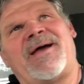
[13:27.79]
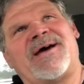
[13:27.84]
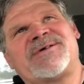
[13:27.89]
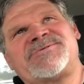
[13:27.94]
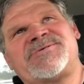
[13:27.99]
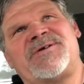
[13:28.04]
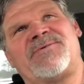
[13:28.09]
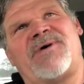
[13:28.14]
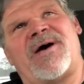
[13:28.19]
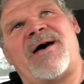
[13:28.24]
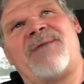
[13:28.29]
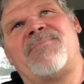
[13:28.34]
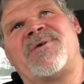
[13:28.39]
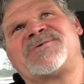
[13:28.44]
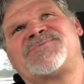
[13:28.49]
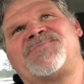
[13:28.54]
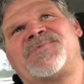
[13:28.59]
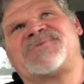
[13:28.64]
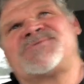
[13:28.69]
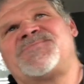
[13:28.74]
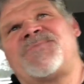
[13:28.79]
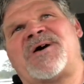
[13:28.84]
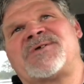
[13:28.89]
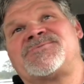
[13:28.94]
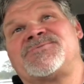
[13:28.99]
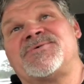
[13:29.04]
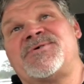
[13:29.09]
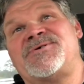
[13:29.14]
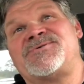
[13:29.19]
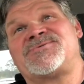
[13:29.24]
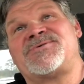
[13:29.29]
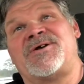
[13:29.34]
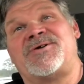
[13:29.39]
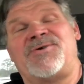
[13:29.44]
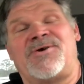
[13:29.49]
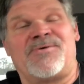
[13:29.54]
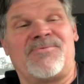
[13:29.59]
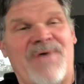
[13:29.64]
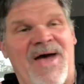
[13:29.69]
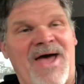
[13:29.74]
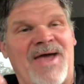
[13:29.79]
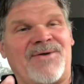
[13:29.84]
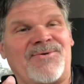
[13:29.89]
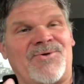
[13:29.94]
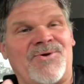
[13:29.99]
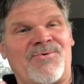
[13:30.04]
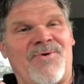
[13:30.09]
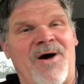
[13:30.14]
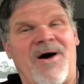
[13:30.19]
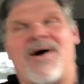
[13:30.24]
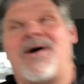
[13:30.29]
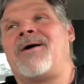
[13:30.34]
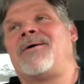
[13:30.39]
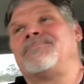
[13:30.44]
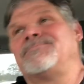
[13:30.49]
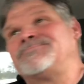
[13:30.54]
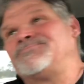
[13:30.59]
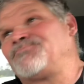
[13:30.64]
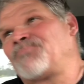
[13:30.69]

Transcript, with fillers: I said, well, I must be special. He said, you're right, you are.